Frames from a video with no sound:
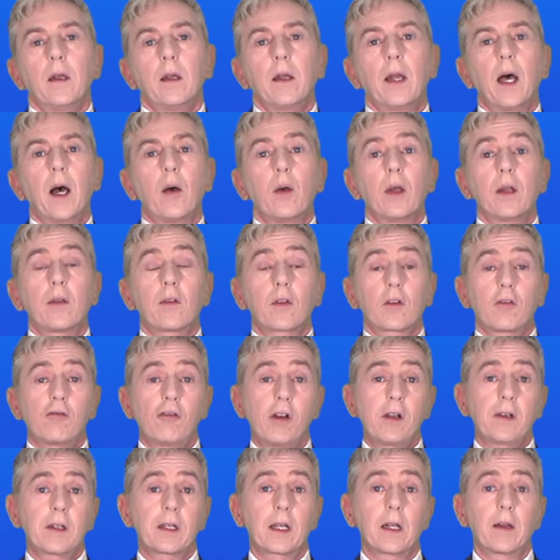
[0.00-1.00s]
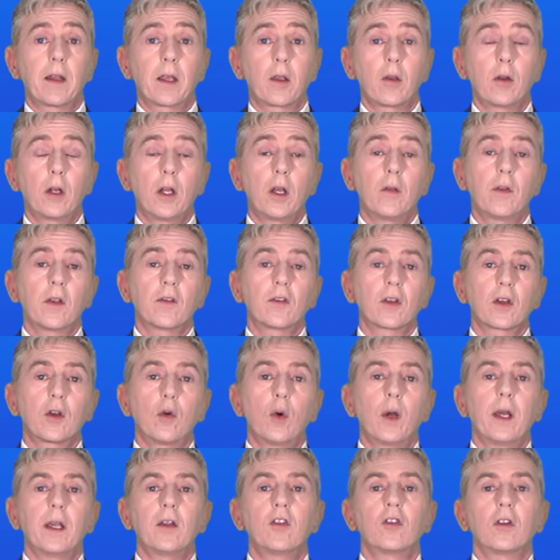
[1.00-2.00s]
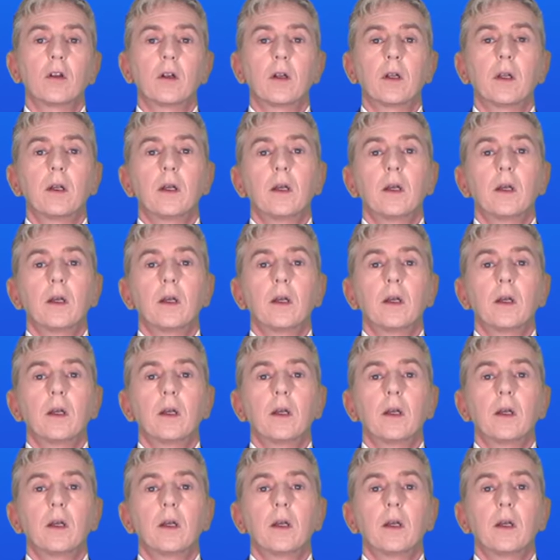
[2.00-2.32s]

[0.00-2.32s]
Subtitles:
Now, it's critical that you learn this equation.